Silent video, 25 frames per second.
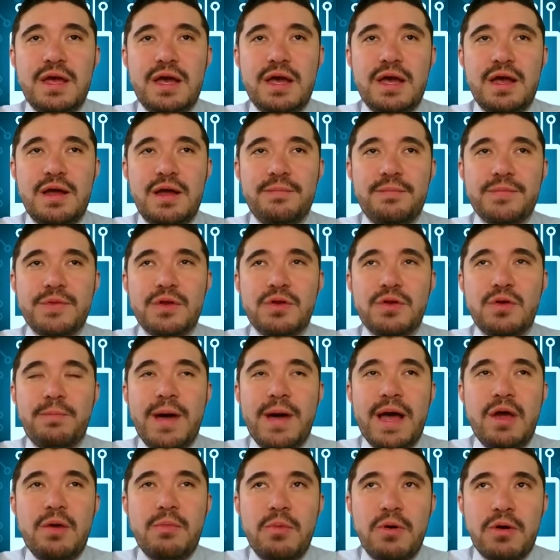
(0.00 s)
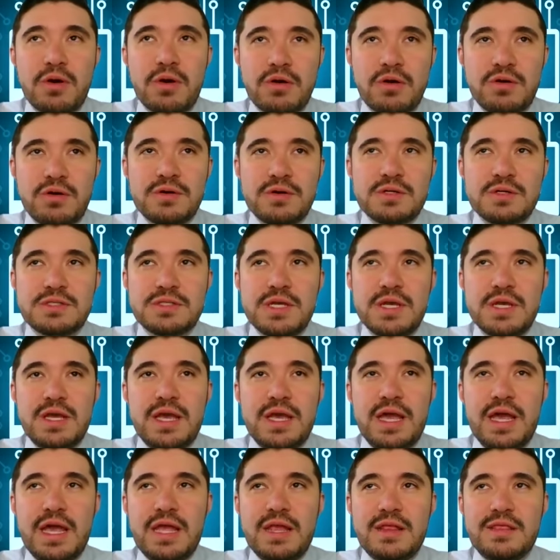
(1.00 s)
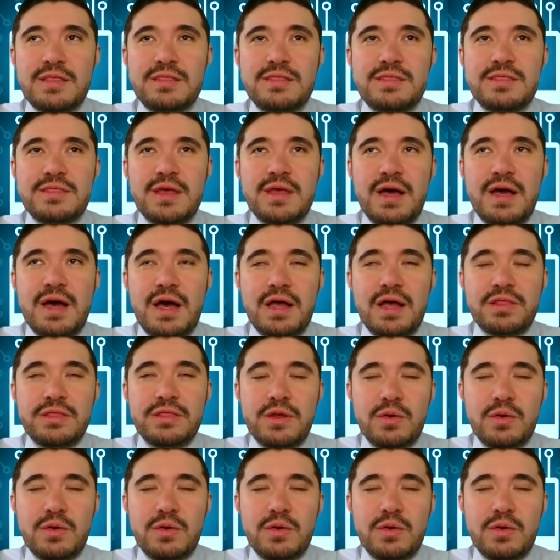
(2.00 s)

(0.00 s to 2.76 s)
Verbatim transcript: um, you know, biomarkers and uh,